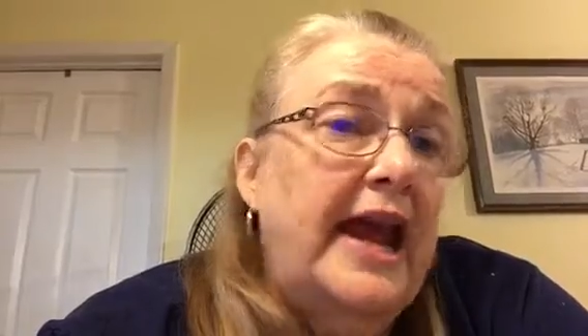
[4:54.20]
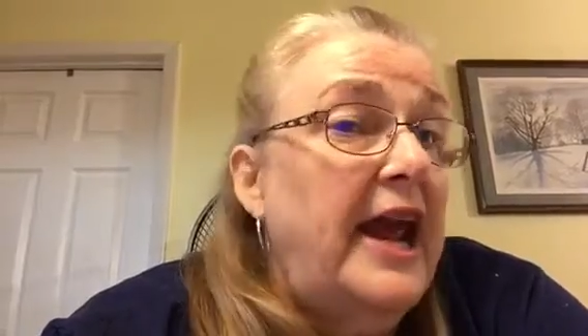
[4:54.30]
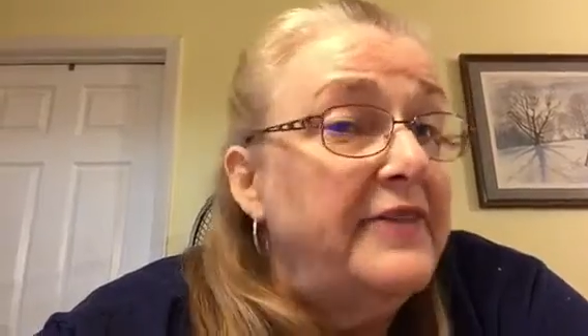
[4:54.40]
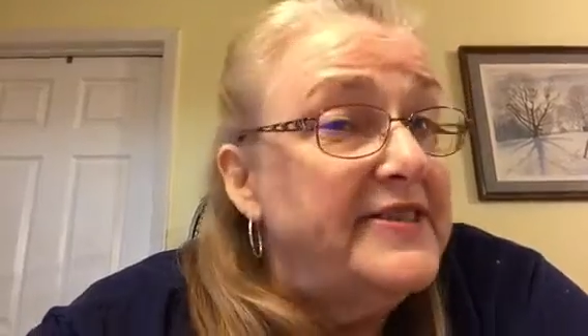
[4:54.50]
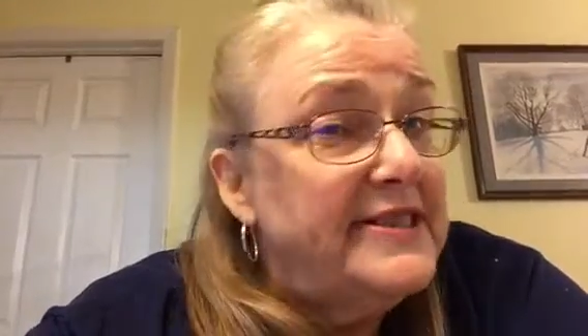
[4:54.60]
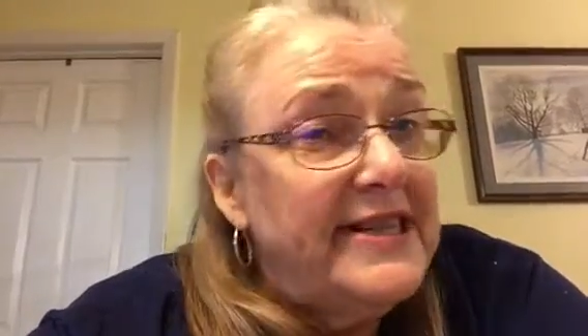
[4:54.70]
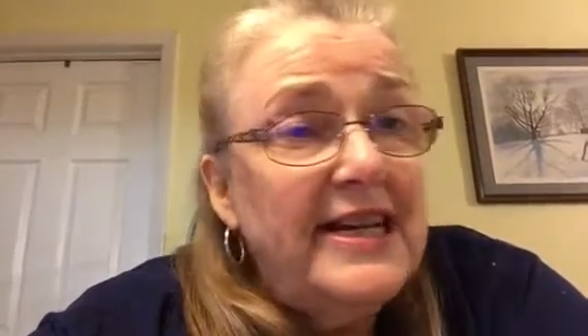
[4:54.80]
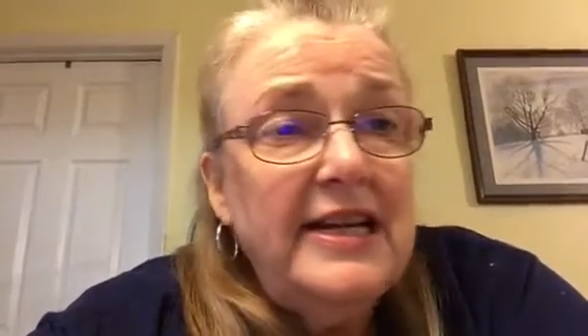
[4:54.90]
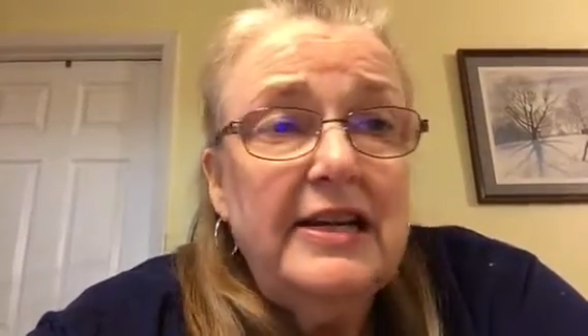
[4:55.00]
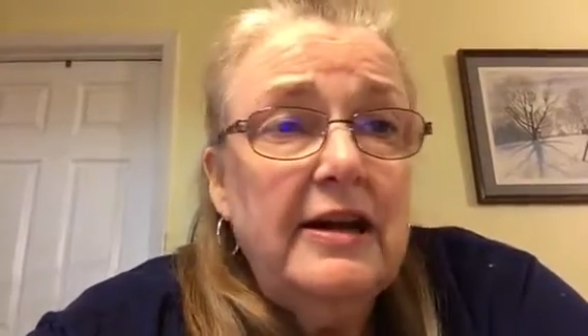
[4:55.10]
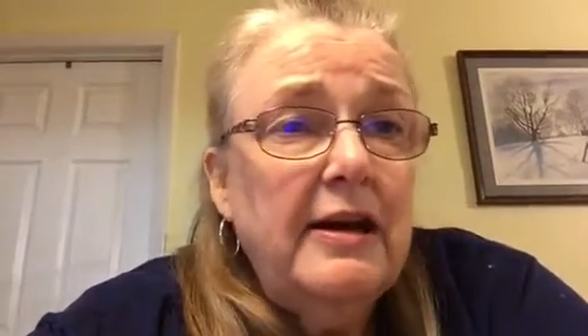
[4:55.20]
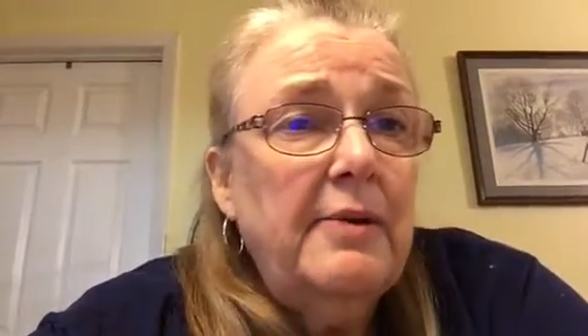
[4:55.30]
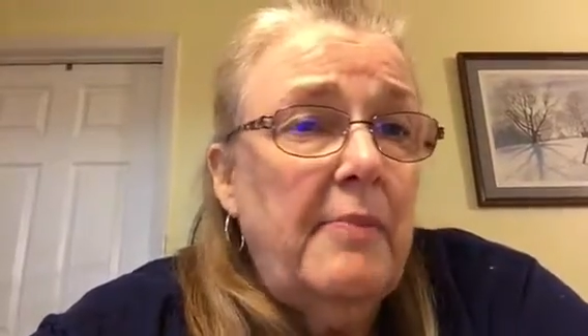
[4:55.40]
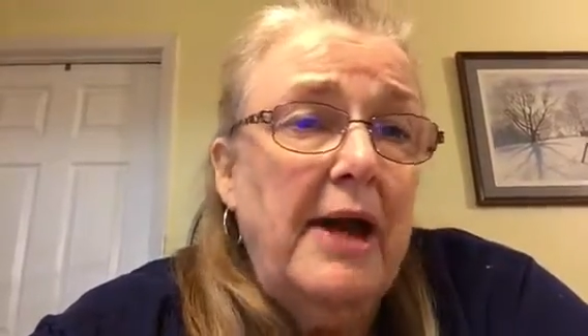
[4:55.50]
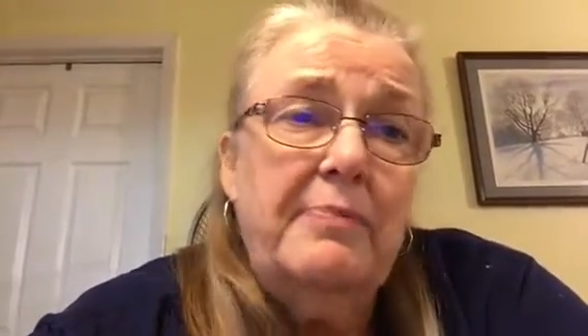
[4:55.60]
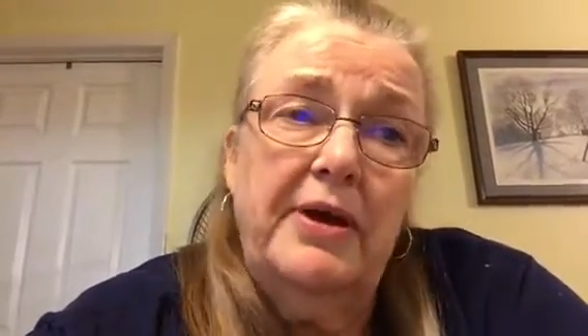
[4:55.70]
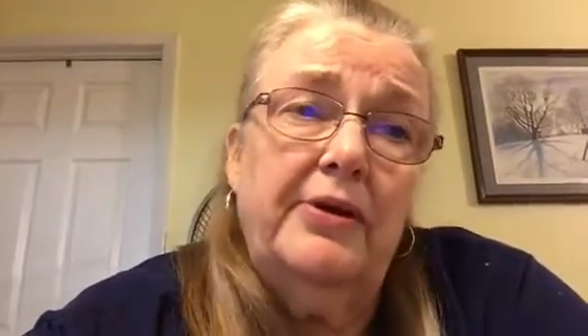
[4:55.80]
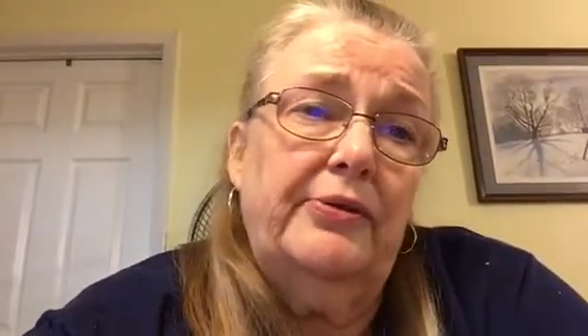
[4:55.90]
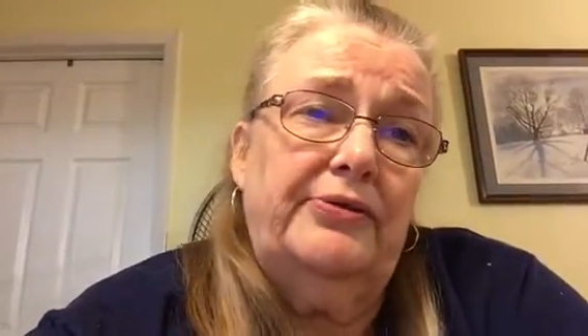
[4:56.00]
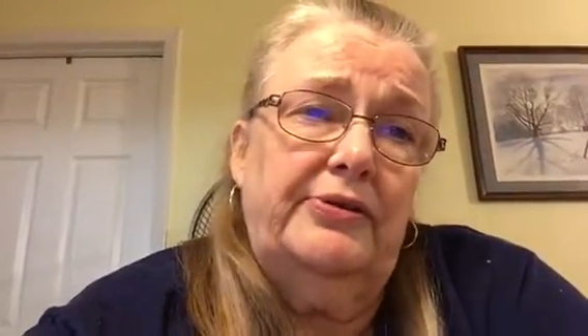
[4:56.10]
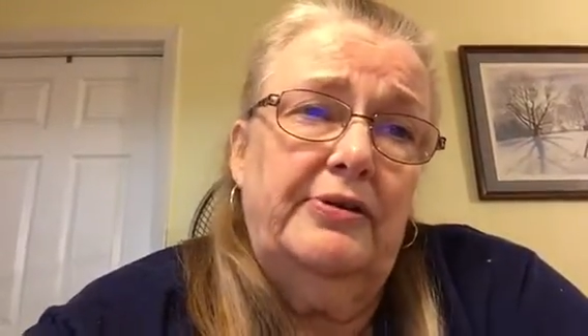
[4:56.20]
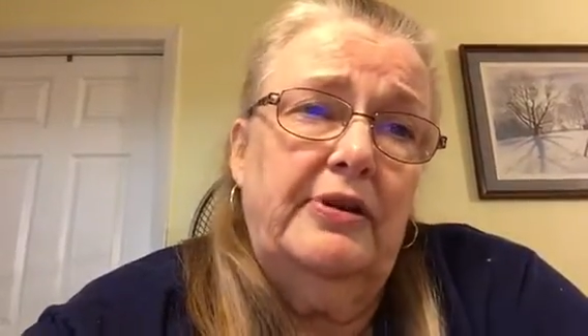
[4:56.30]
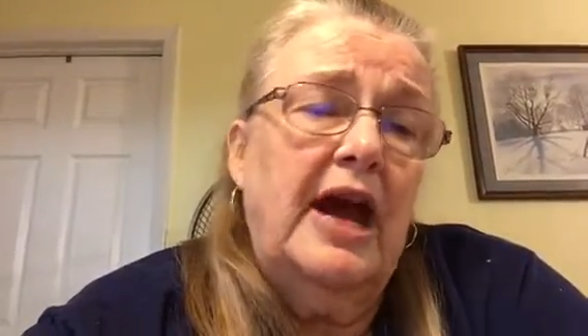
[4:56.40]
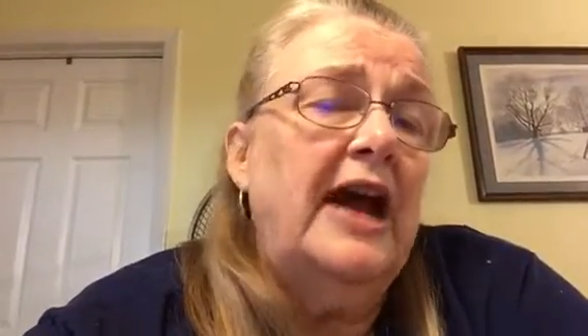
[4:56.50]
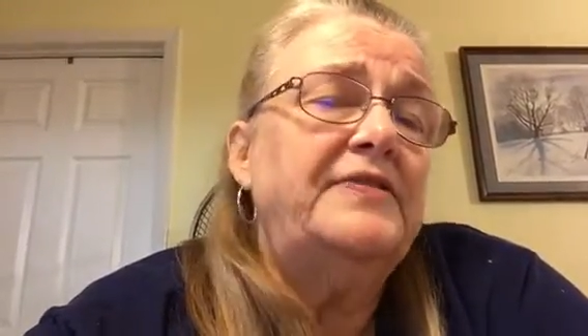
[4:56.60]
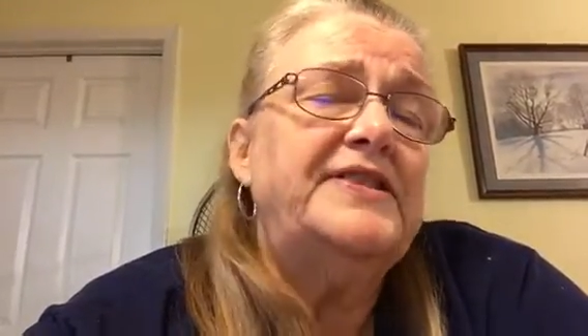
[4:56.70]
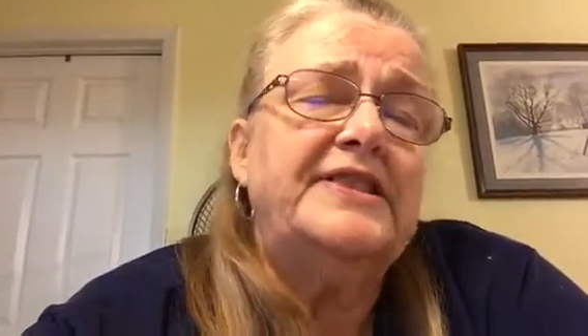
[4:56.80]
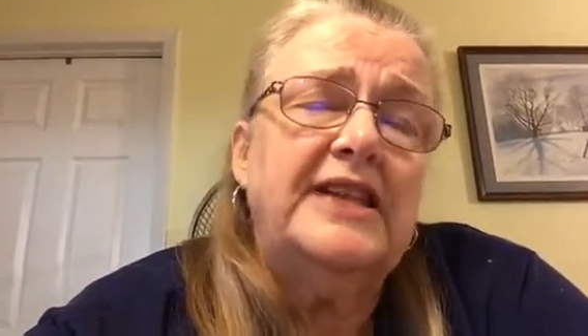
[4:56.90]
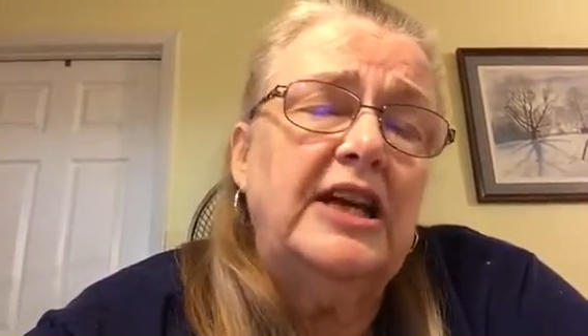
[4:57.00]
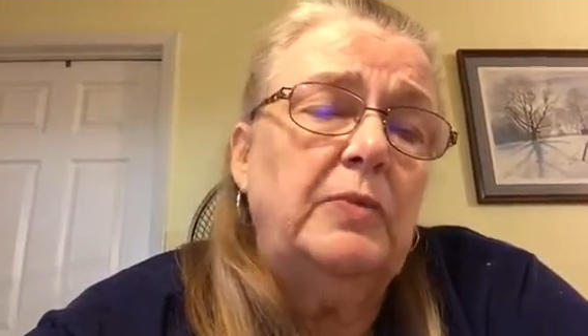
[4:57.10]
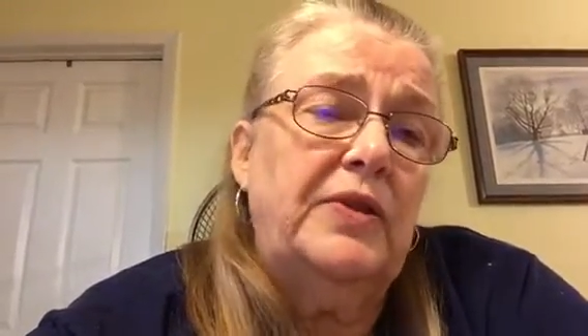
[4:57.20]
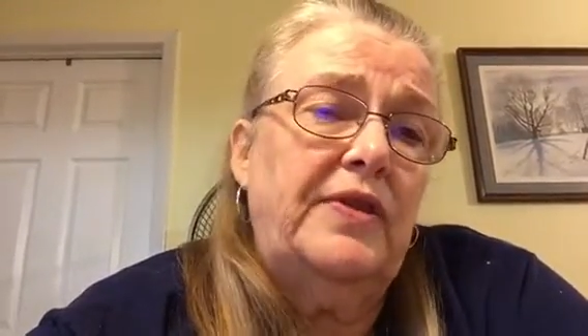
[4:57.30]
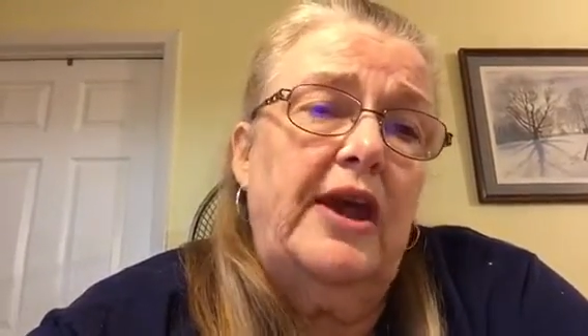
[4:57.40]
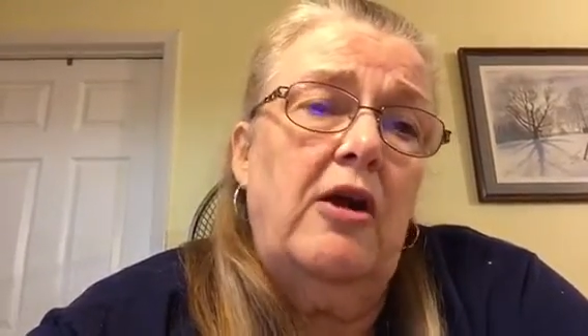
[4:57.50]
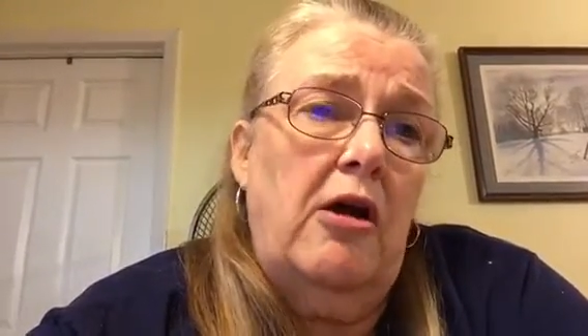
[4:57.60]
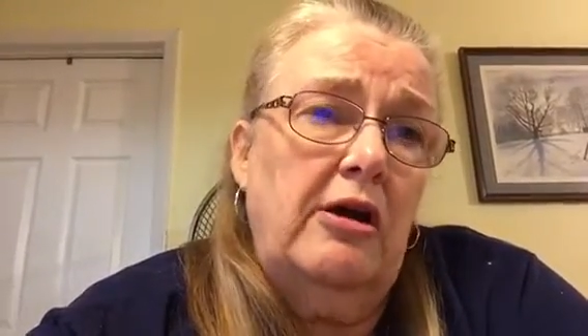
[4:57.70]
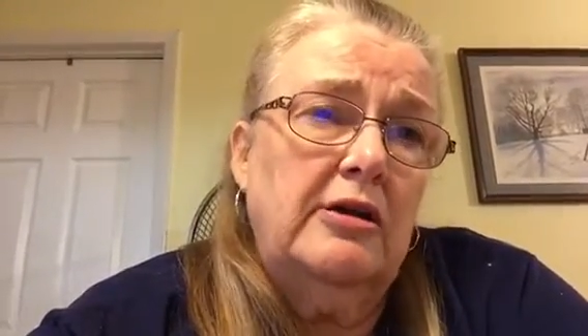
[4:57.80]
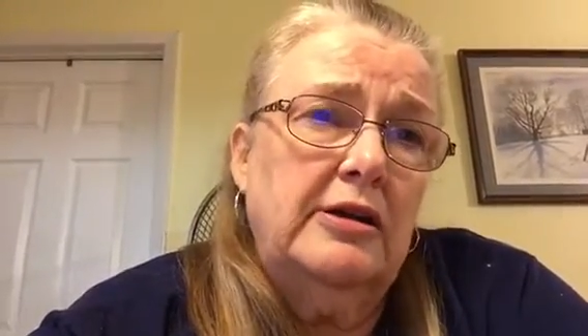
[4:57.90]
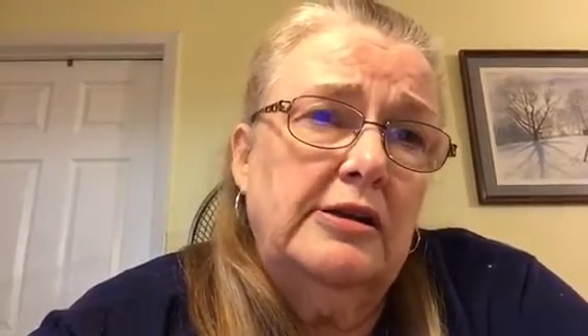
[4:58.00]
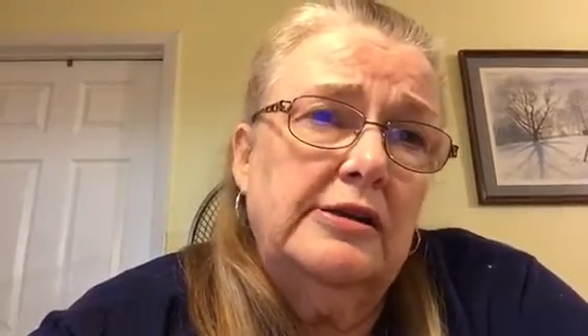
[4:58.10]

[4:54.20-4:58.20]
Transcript: And I've seen my bills. I've seen what they are.